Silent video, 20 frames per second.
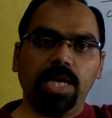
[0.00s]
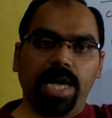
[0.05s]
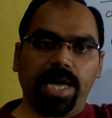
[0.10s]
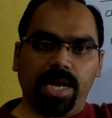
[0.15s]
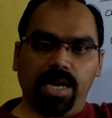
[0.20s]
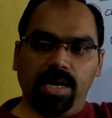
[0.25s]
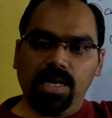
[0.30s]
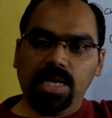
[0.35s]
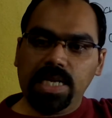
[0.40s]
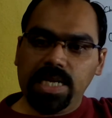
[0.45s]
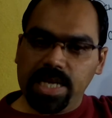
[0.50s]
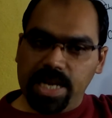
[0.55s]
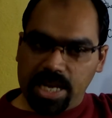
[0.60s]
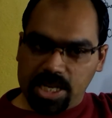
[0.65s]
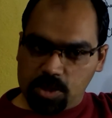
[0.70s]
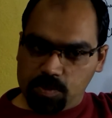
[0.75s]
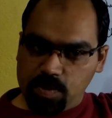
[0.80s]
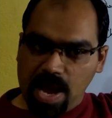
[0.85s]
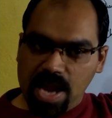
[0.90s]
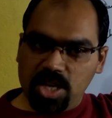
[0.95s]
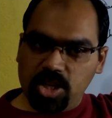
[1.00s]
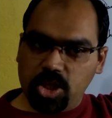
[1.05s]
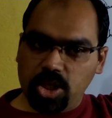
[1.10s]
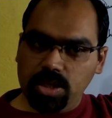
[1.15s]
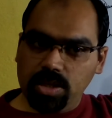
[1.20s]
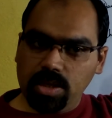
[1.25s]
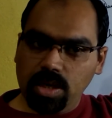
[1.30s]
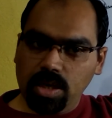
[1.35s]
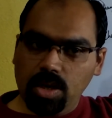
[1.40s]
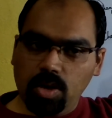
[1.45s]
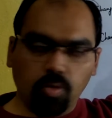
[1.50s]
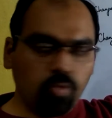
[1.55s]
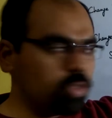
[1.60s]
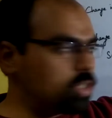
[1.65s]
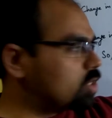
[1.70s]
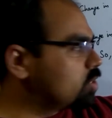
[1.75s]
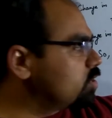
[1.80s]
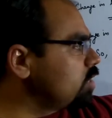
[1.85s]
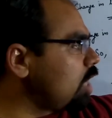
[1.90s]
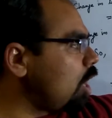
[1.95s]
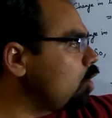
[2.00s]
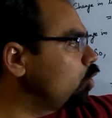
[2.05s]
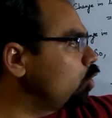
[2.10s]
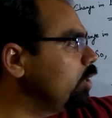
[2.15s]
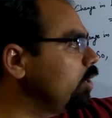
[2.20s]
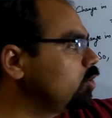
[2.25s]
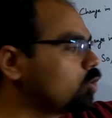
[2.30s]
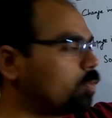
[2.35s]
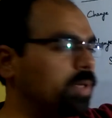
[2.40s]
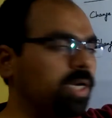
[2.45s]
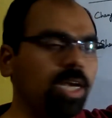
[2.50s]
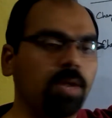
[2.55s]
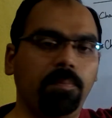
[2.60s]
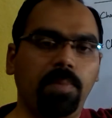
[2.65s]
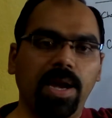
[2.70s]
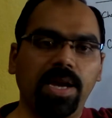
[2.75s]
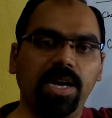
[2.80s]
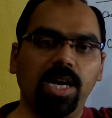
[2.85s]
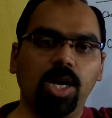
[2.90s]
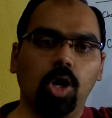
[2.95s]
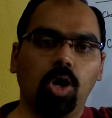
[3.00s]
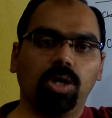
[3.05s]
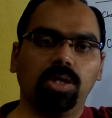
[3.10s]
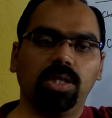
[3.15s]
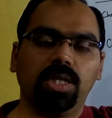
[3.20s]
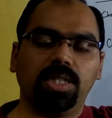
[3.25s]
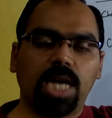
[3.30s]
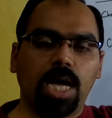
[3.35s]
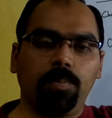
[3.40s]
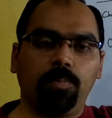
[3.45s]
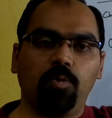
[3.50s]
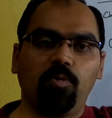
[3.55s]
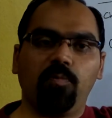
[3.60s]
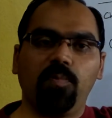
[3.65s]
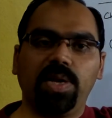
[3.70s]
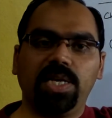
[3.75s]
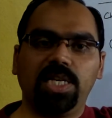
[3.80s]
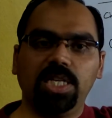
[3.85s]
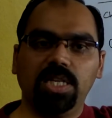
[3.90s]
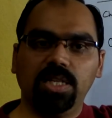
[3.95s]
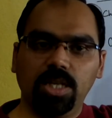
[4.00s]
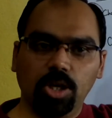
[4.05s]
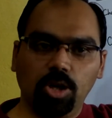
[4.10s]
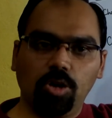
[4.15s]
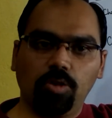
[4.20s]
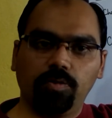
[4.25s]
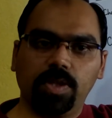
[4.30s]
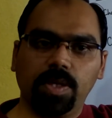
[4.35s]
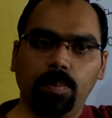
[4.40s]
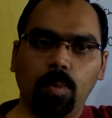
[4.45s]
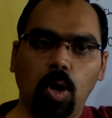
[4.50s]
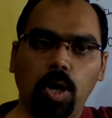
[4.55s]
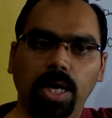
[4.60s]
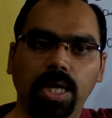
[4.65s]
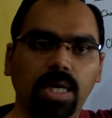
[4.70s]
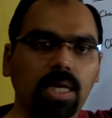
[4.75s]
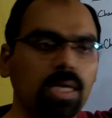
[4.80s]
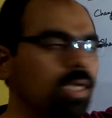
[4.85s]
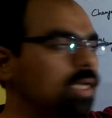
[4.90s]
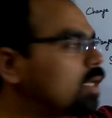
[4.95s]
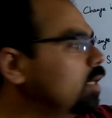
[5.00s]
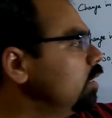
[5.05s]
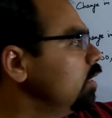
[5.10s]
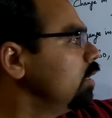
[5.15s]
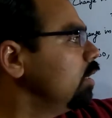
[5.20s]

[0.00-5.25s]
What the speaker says: the linear expansion, which is now going to be dependent on the type of material of the body,